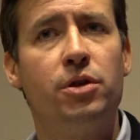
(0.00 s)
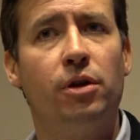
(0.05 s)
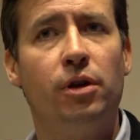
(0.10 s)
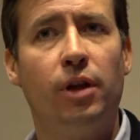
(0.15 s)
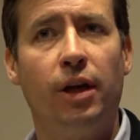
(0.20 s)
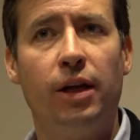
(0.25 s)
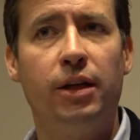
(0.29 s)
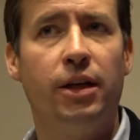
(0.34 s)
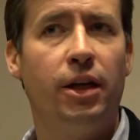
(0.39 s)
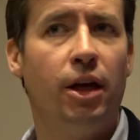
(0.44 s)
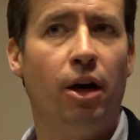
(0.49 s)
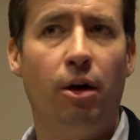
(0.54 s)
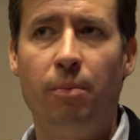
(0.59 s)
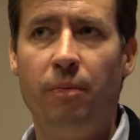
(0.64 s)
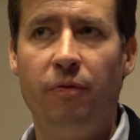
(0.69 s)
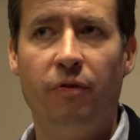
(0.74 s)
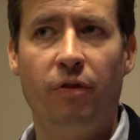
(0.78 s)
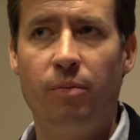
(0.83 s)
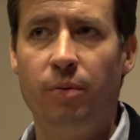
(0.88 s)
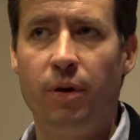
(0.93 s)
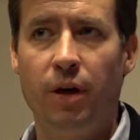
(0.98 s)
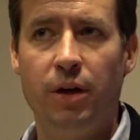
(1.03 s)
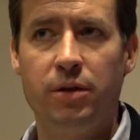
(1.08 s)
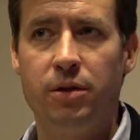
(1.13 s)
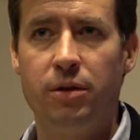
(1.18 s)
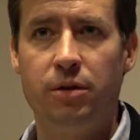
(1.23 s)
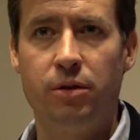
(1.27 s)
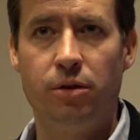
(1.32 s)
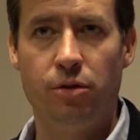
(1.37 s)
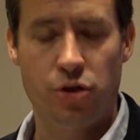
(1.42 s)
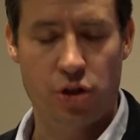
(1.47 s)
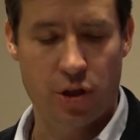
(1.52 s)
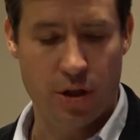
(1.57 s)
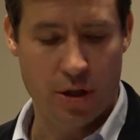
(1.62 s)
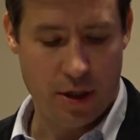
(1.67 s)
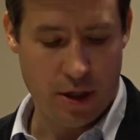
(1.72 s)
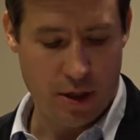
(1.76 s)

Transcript: are like Yelp for prostitution,